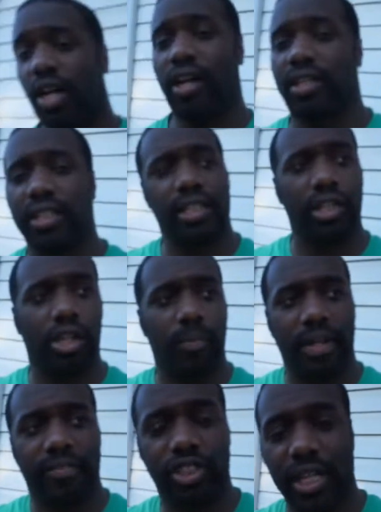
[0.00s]
All right, just a little
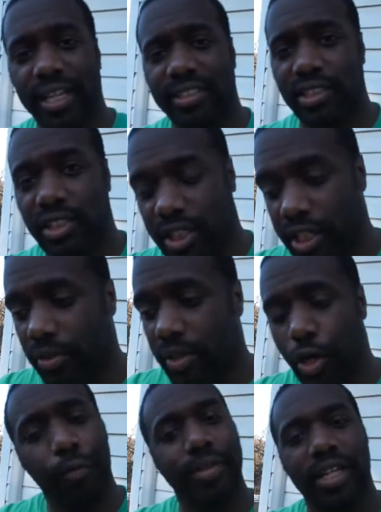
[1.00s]
bit of change of scenery.
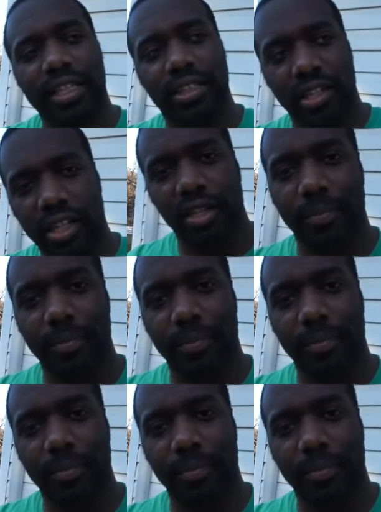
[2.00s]
Hope you guys can hear